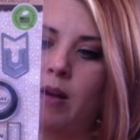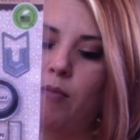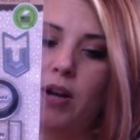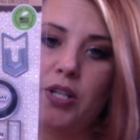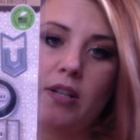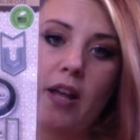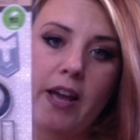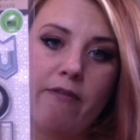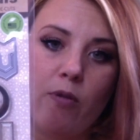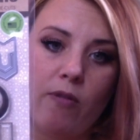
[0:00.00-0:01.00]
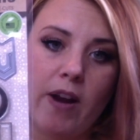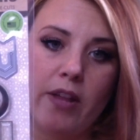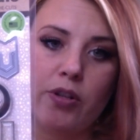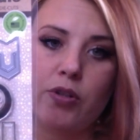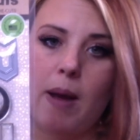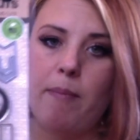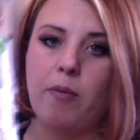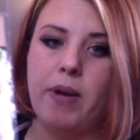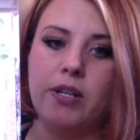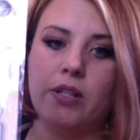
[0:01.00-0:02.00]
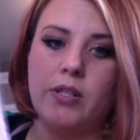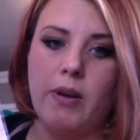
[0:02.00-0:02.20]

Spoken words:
Project Life or regular scrapbook pages.